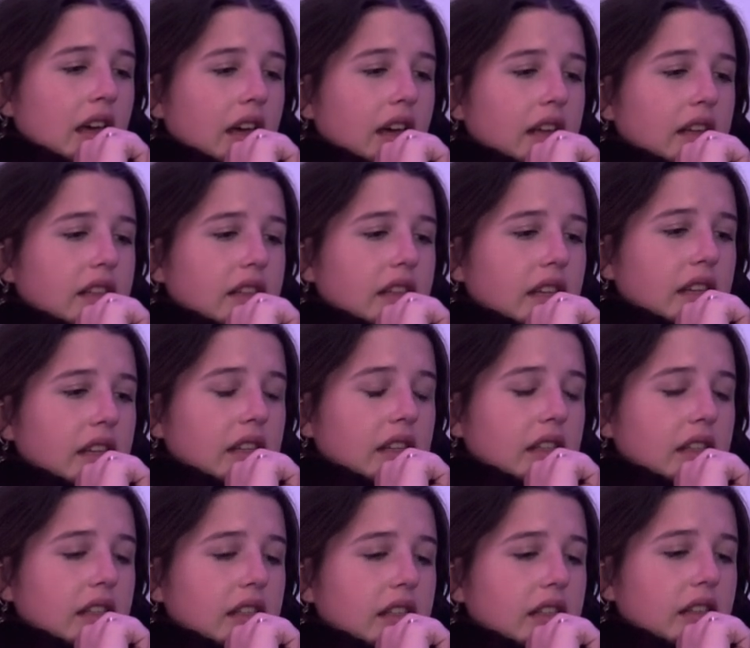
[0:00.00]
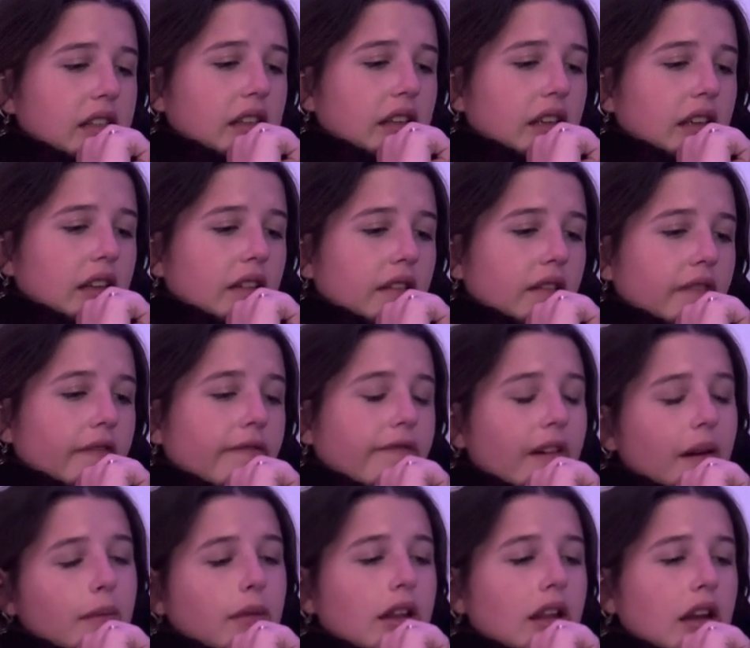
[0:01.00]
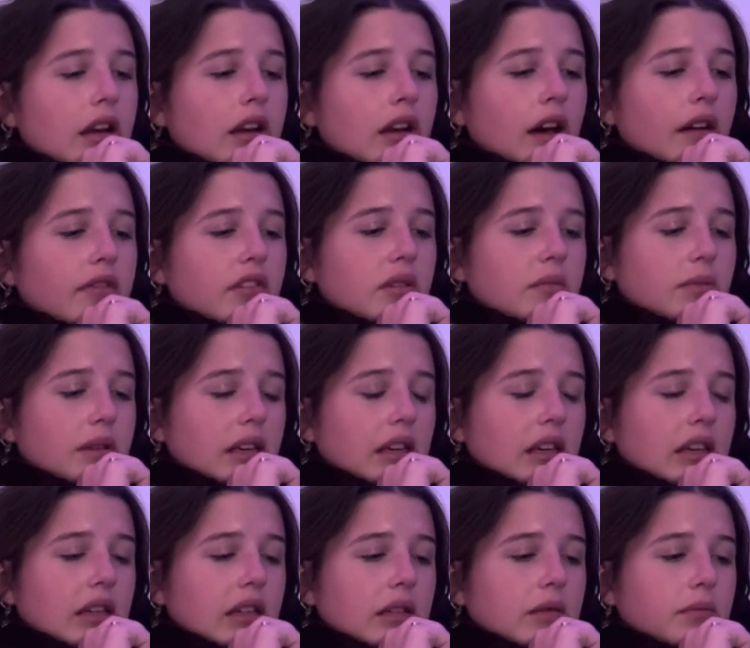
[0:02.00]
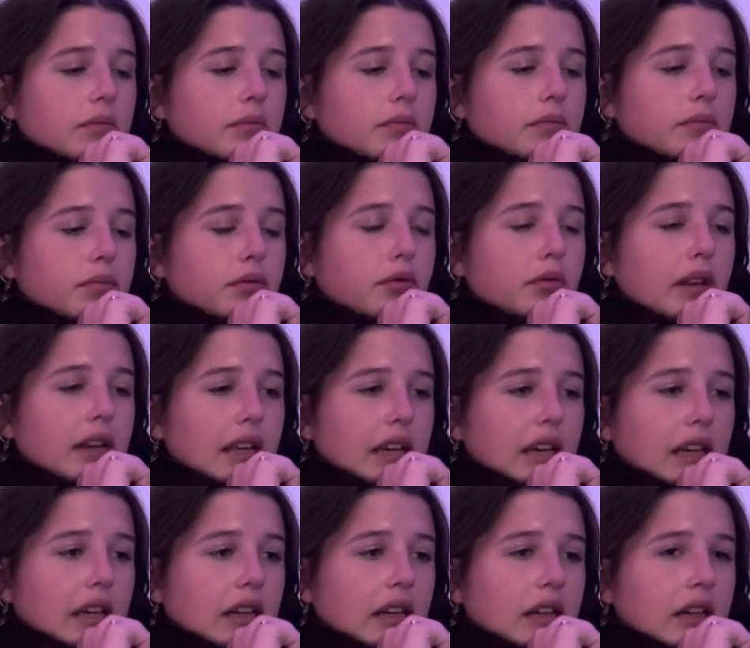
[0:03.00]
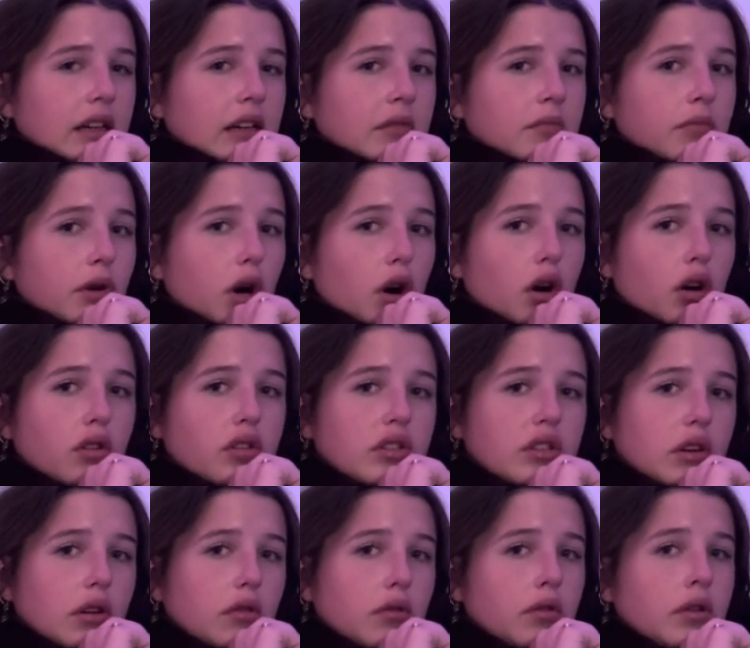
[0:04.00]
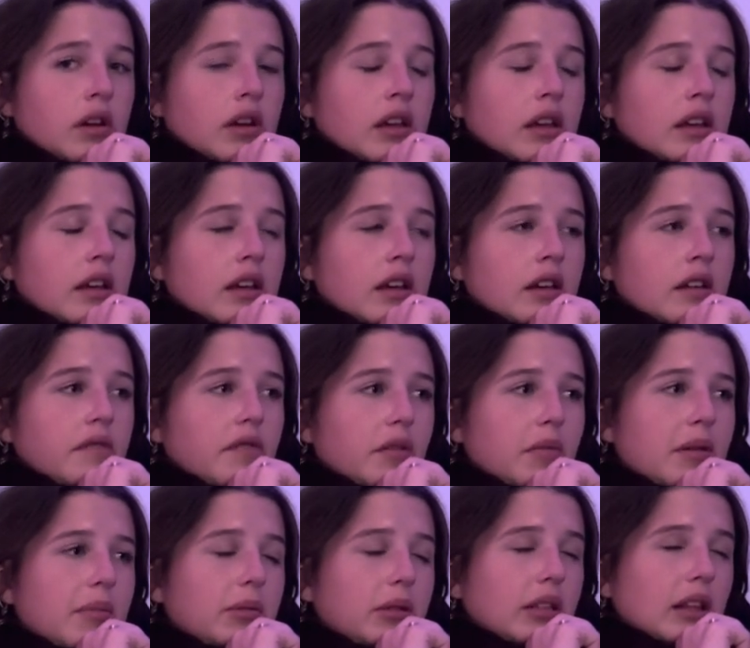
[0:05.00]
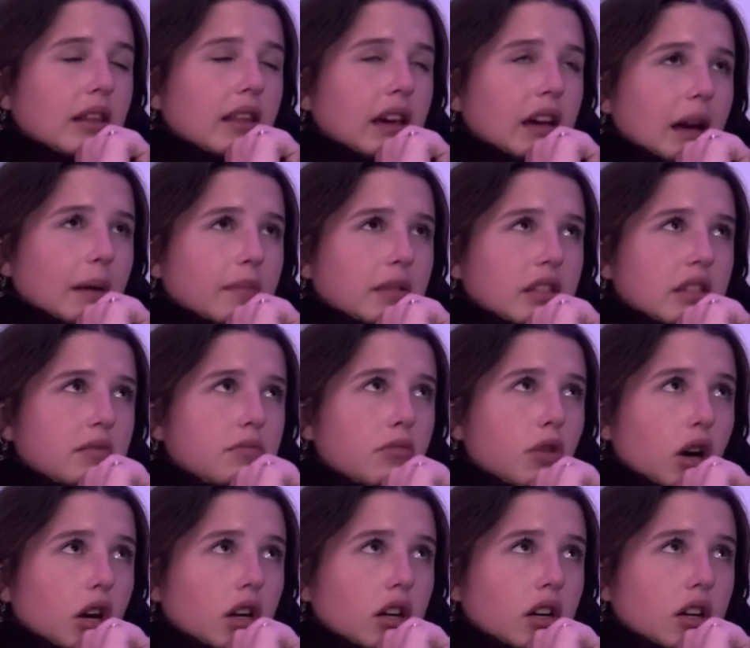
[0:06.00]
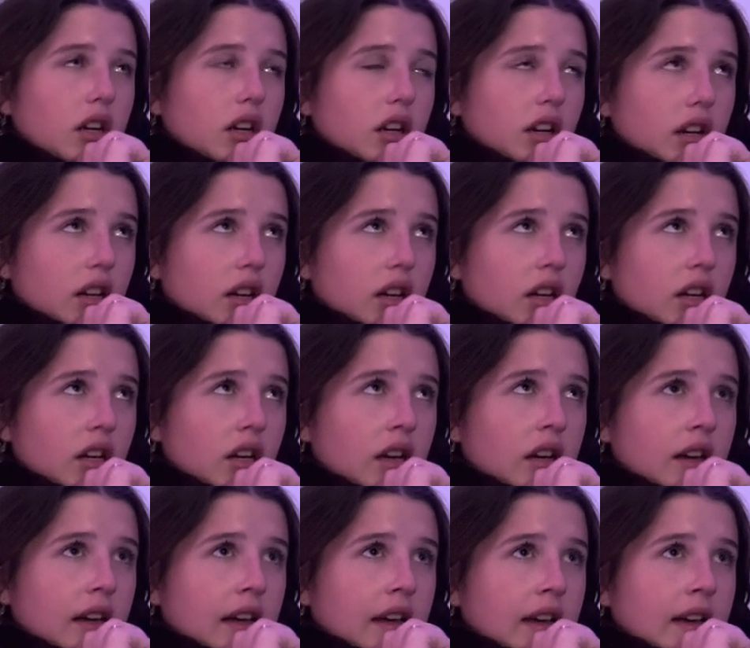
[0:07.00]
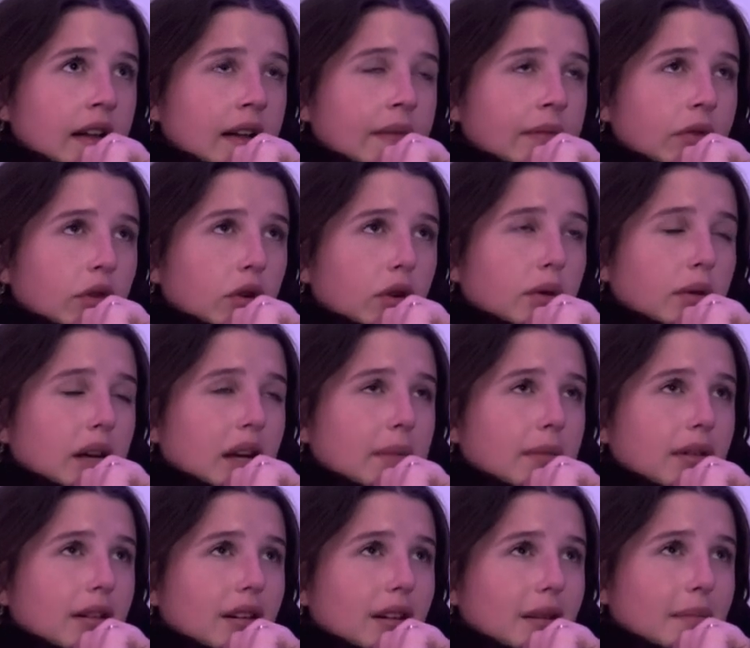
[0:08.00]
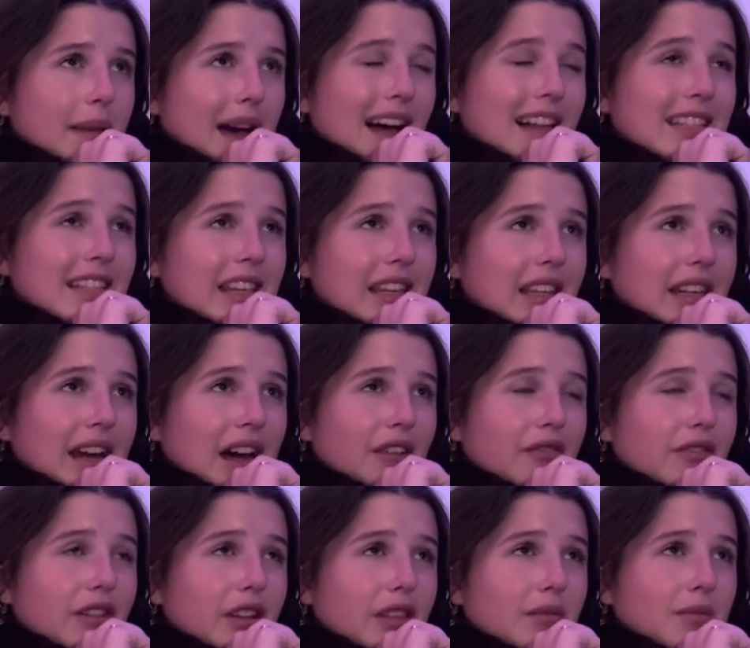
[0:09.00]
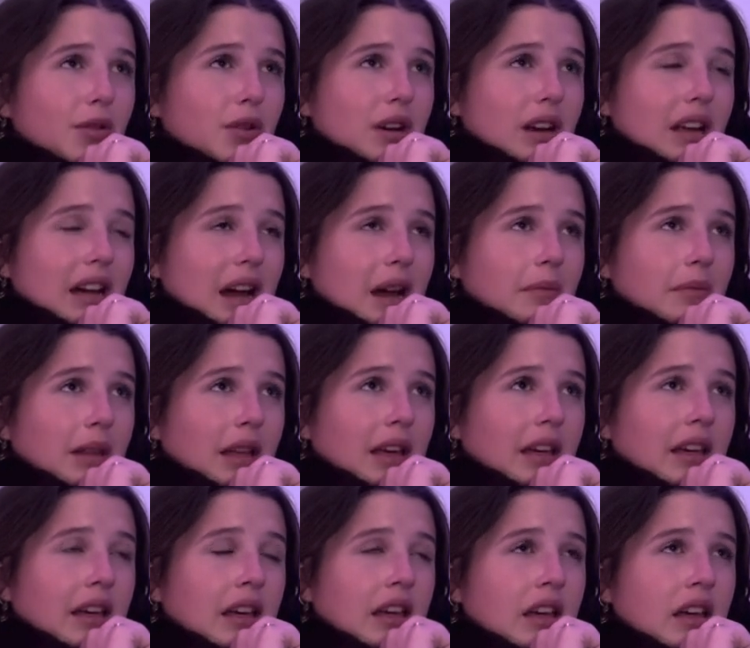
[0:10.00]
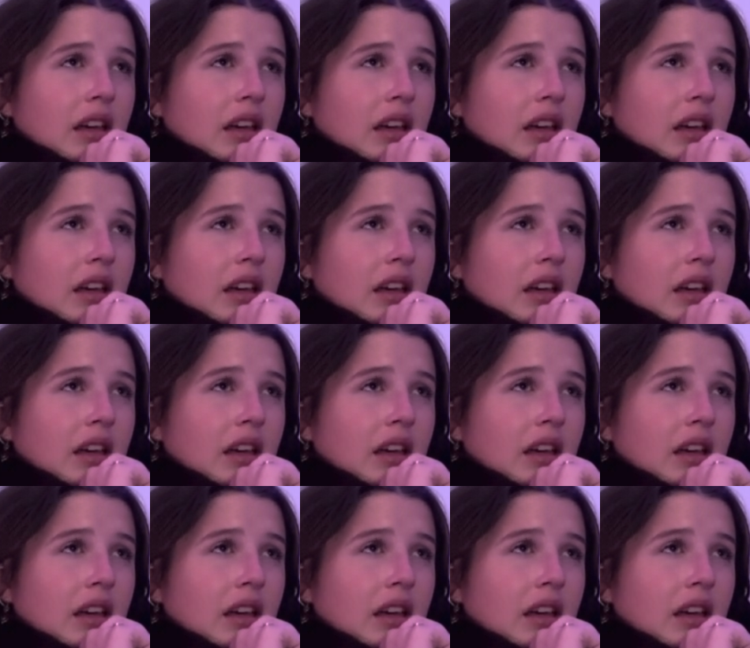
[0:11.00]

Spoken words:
is this feminine enough to be pretty but also for people to think I'm smart? Or when I put on a masculine outfit in the morning, I'm like,